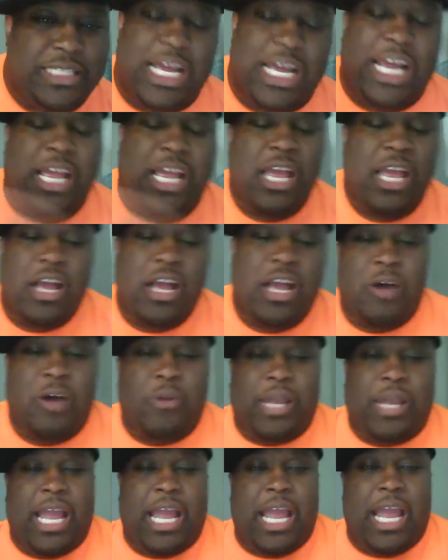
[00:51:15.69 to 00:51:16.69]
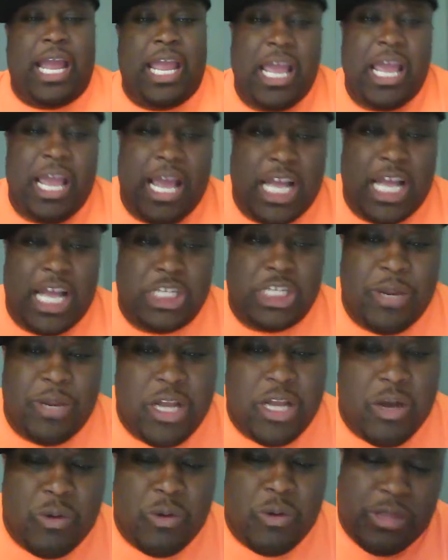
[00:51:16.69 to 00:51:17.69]
Like, okay, as we
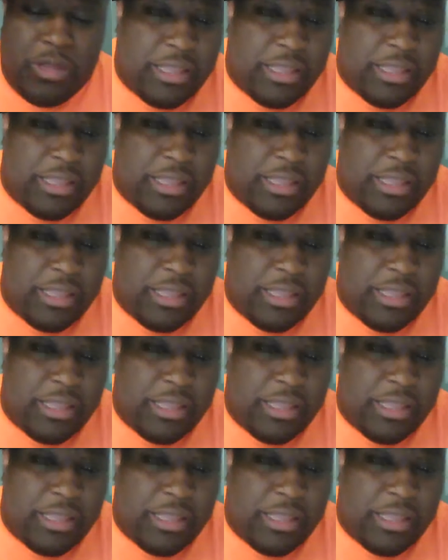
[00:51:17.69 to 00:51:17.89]
know,